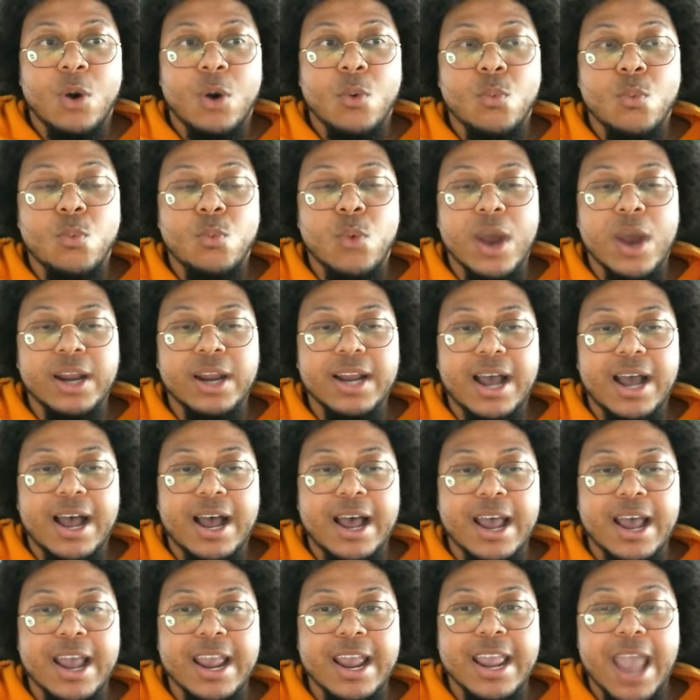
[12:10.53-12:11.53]
What
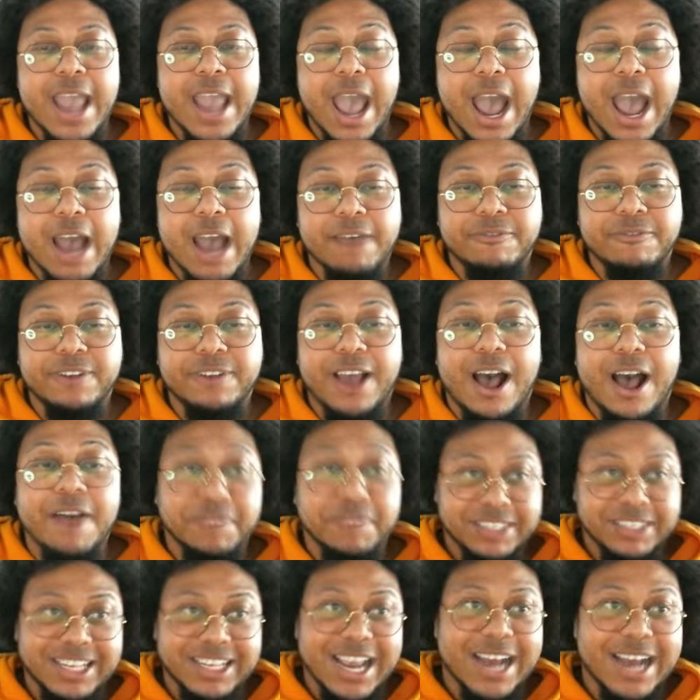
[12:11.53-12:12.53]
I have
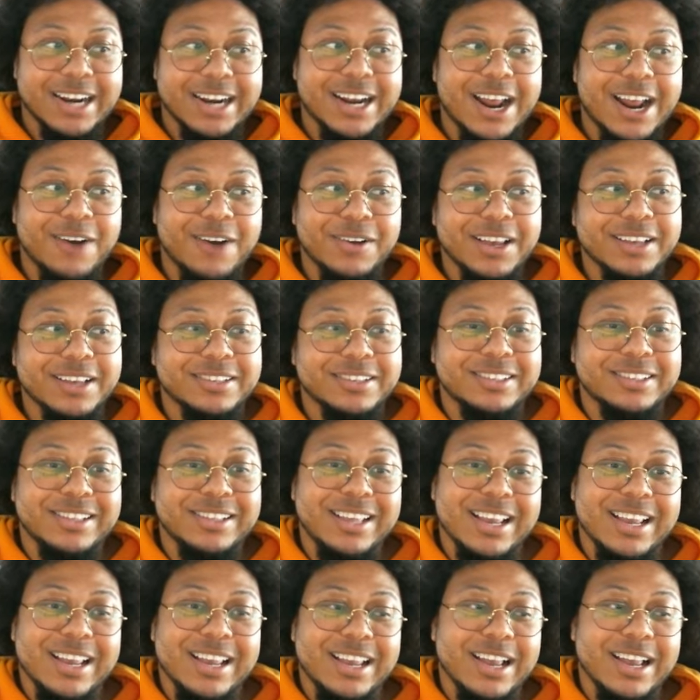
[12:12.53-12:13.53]
obviously added now is
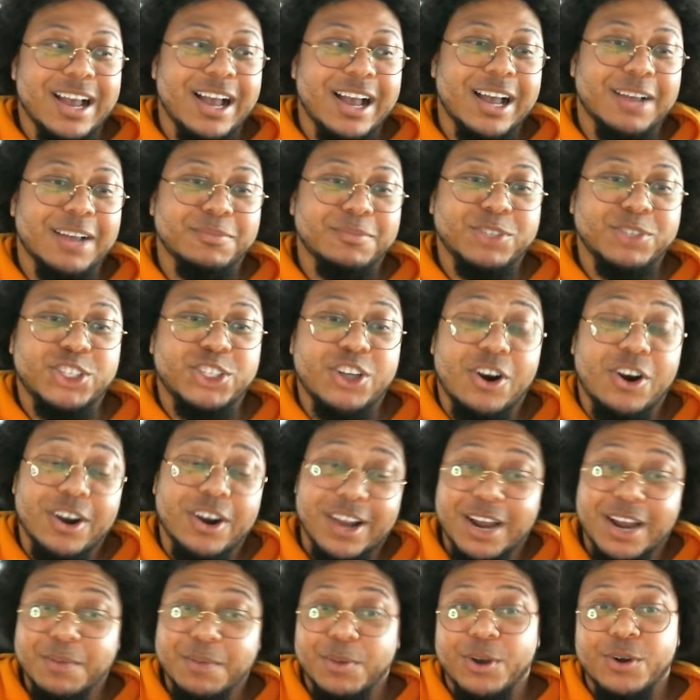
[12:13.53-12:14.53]
the
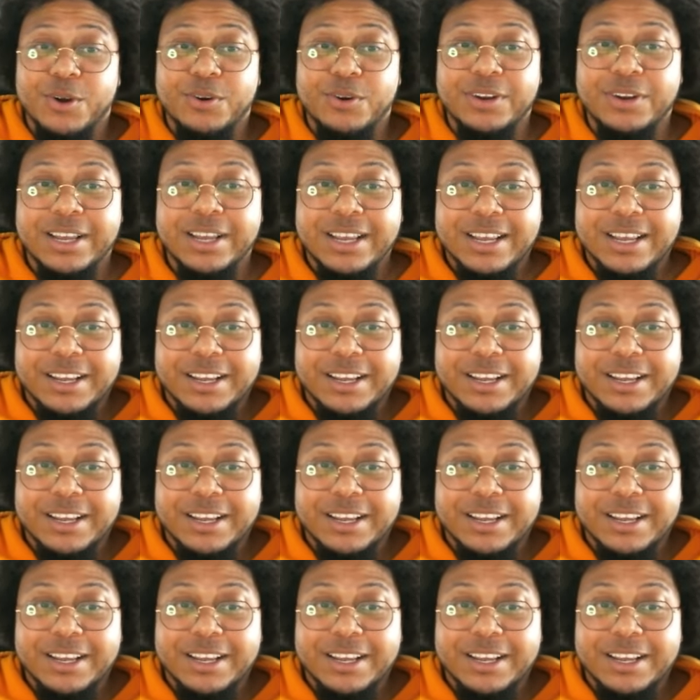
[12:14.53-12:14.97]
Sharingan mode.